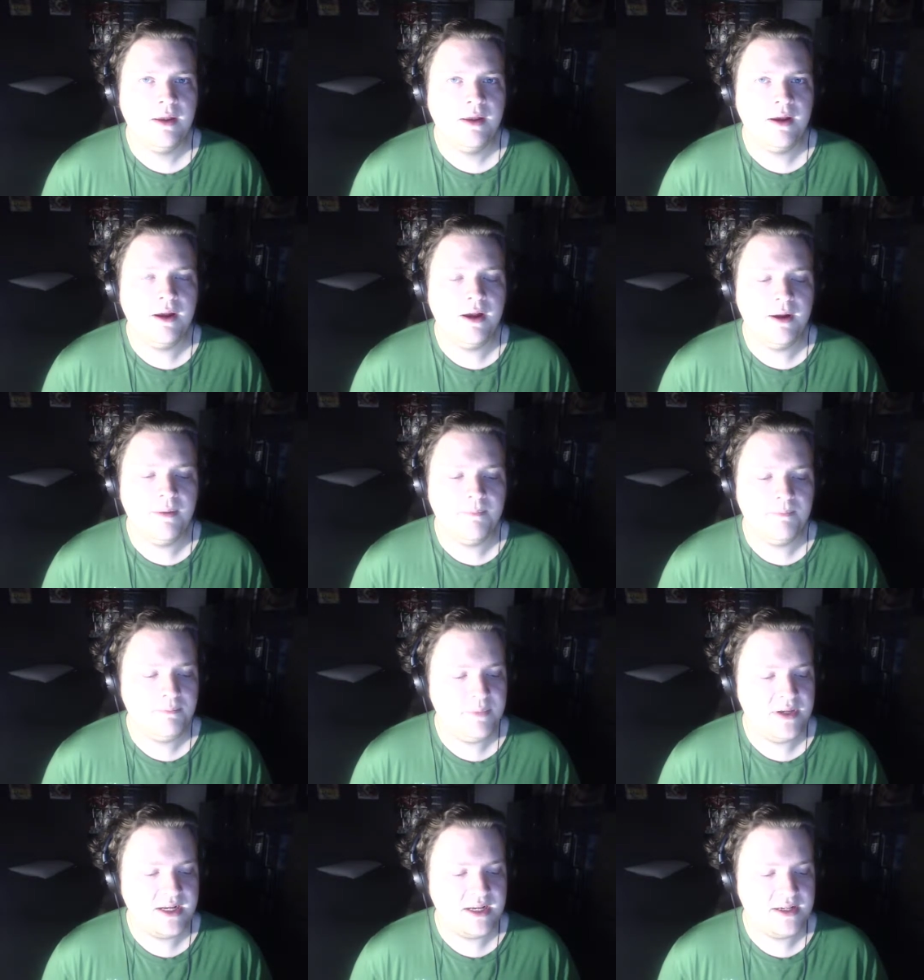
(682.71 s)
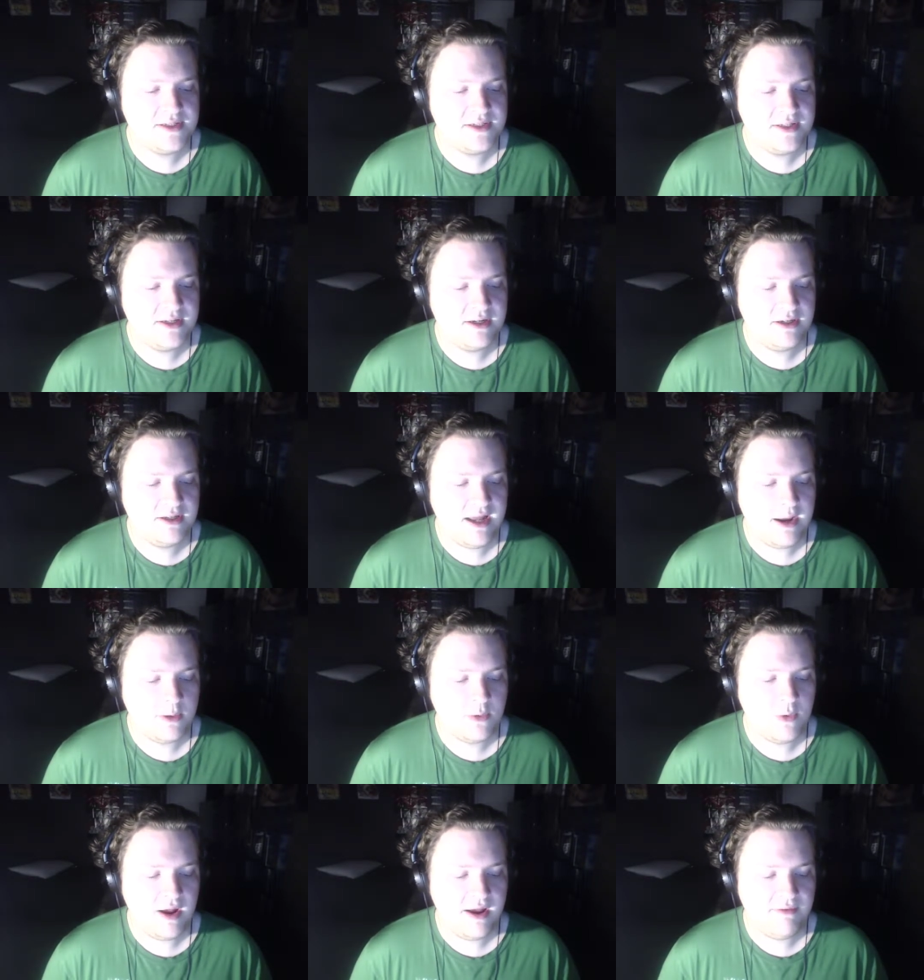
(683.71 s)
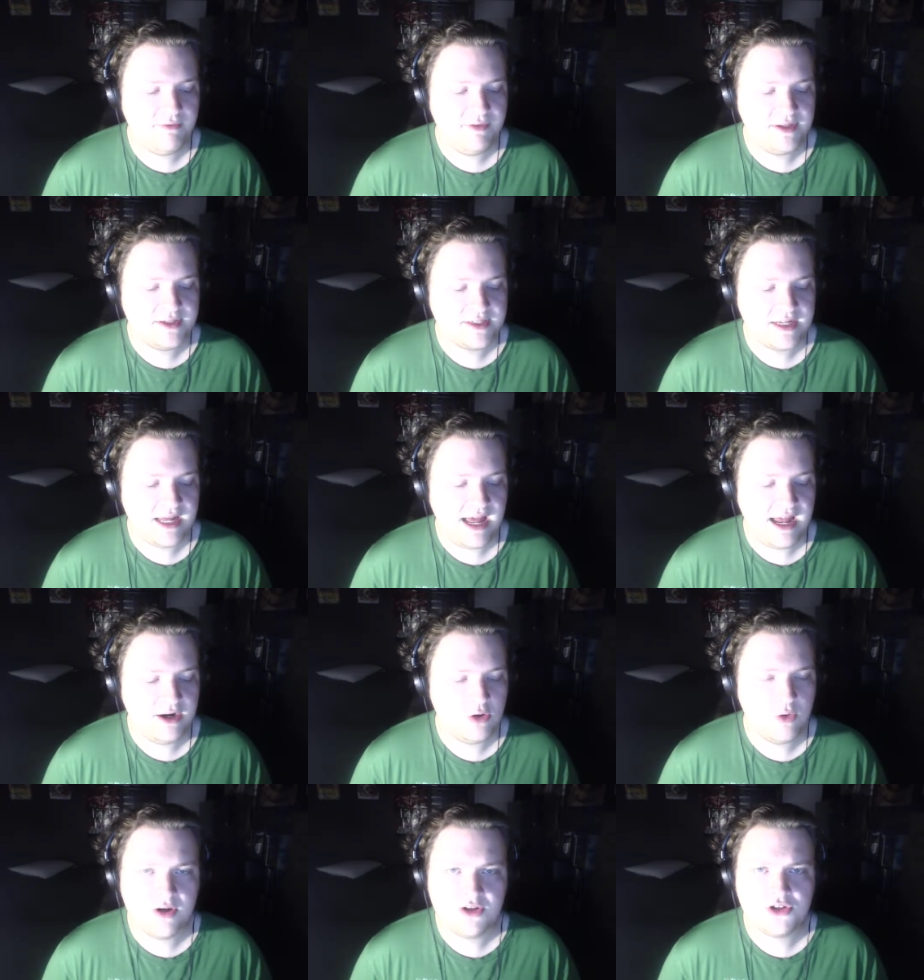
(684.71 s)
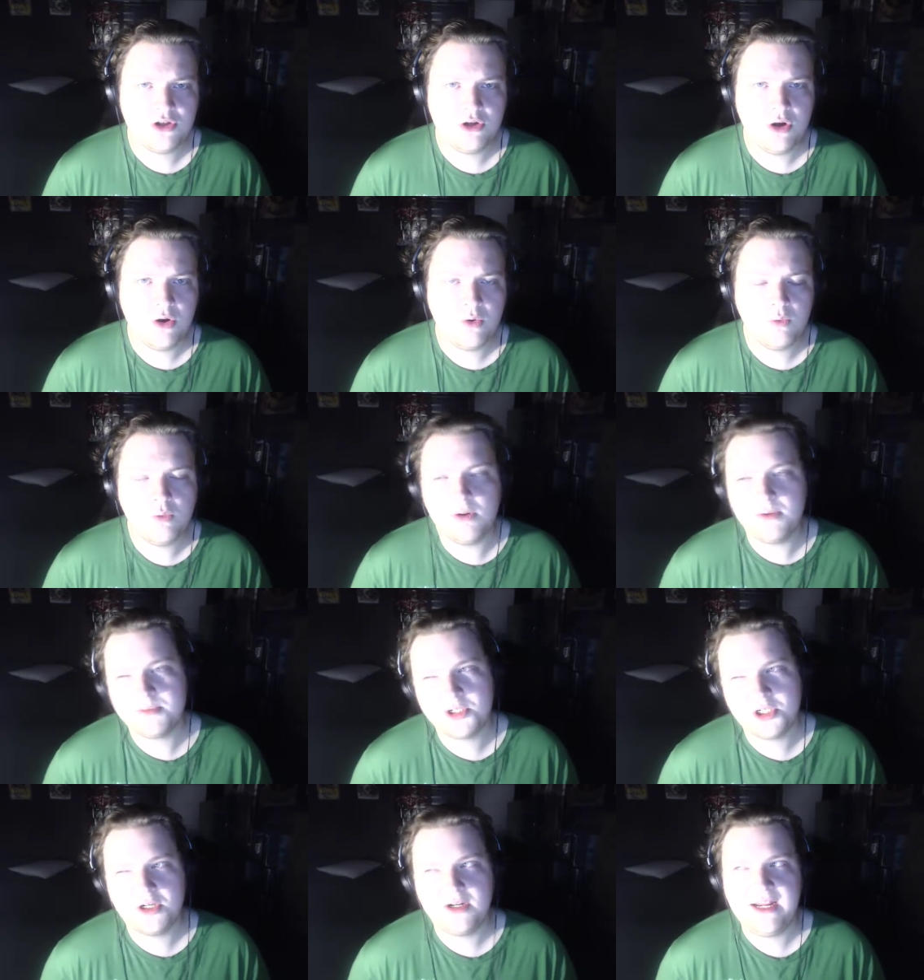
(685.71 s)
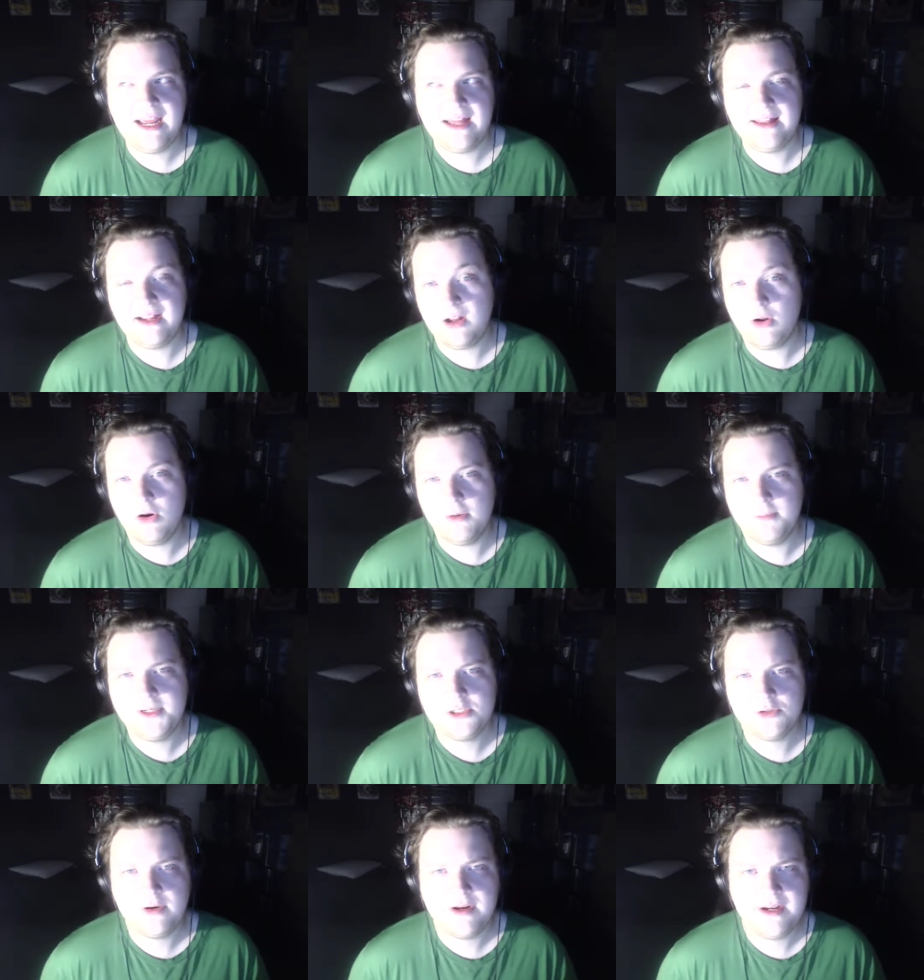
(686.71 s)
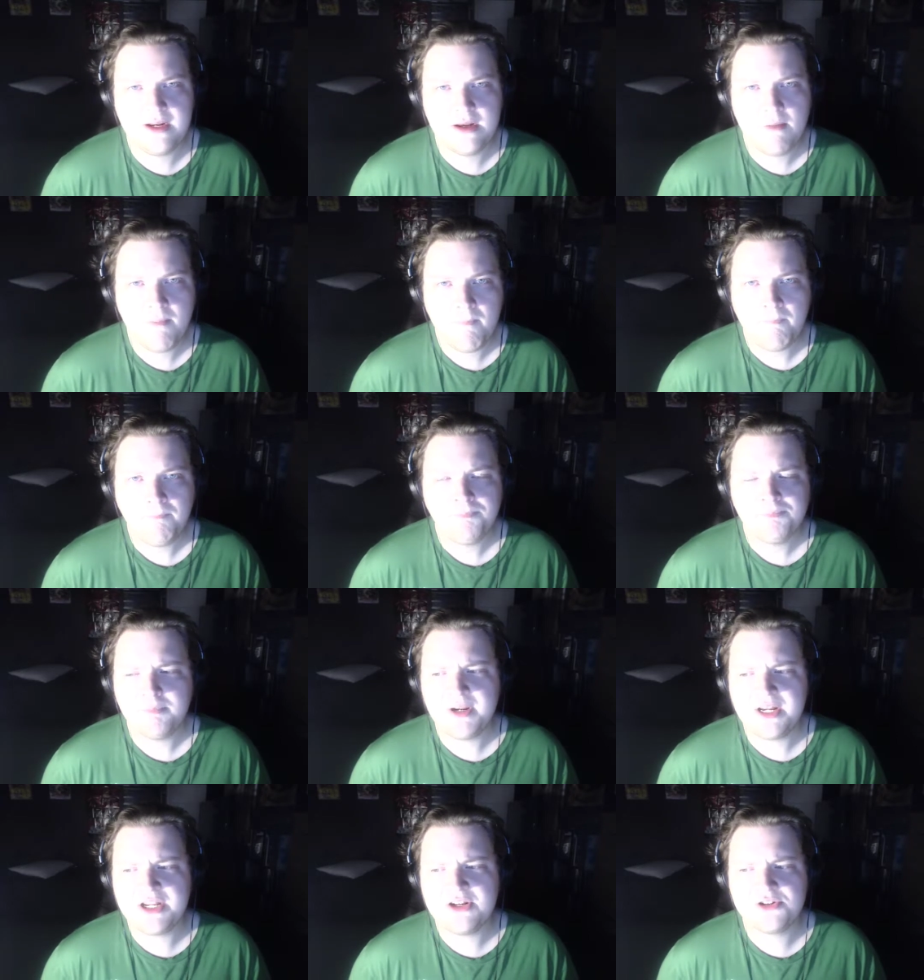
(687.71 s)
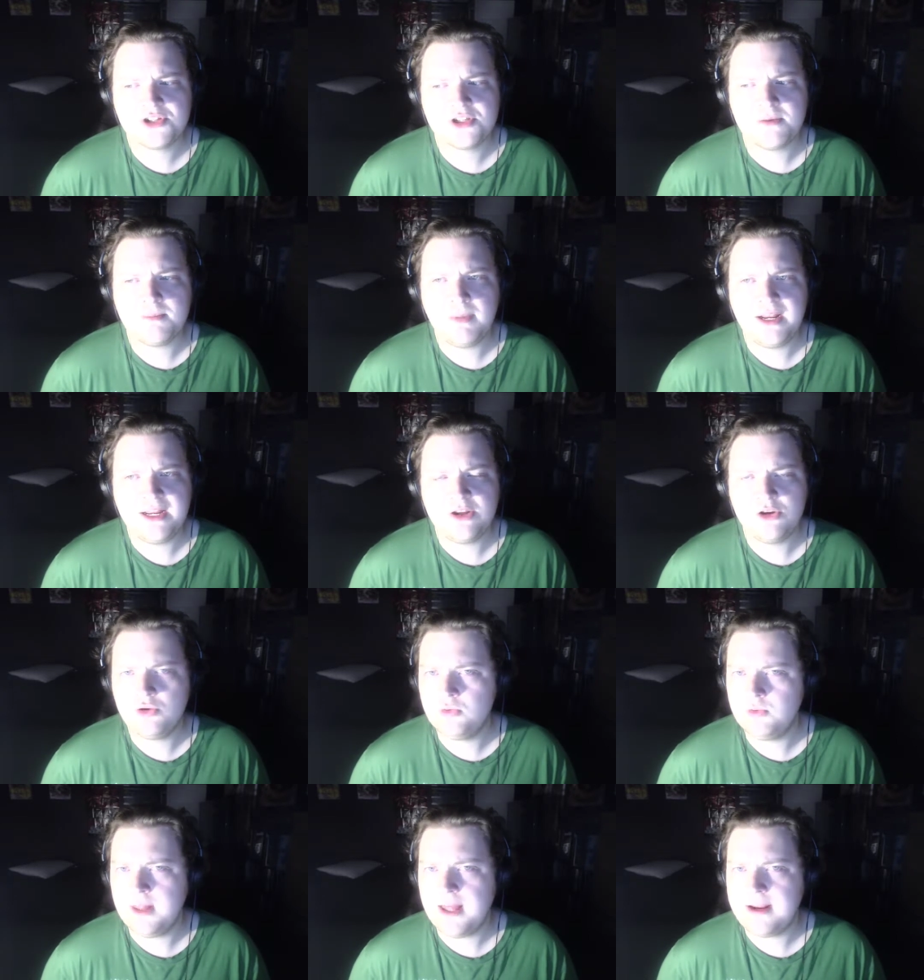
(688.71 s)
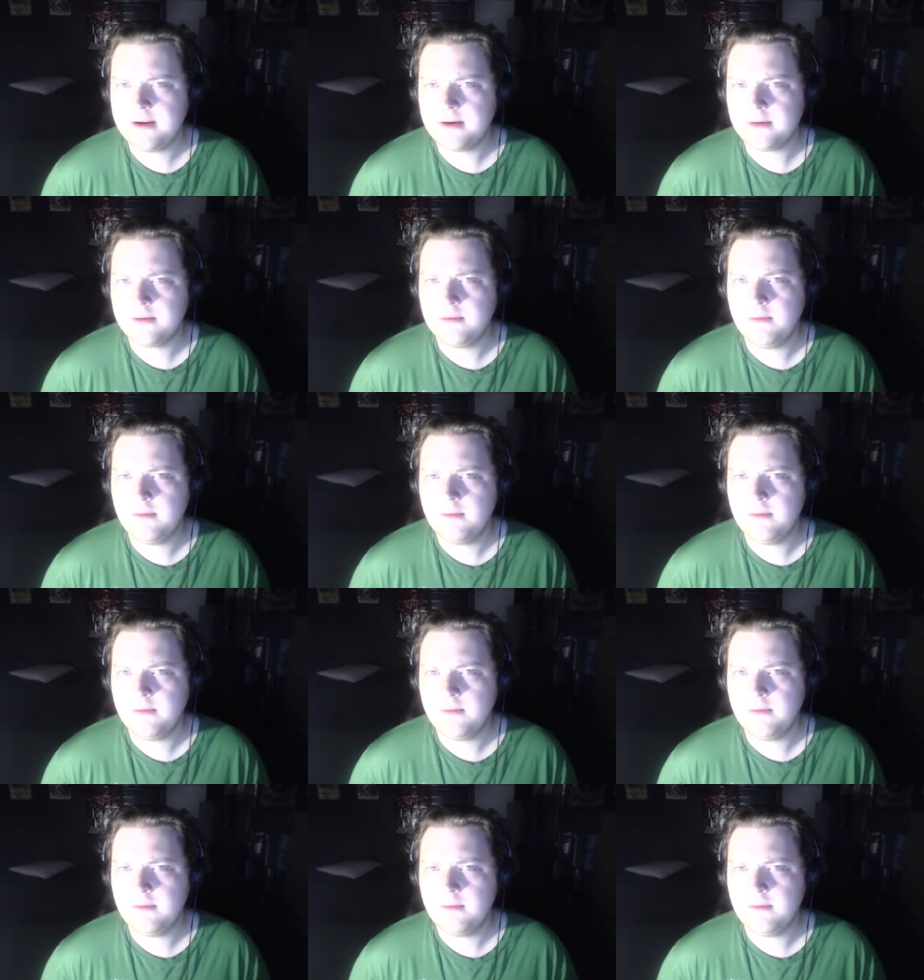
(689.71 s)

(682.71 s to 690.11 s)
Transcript: Um, because now you have this guy who has no, well, sure, he had like army training, but here's somebody who, like,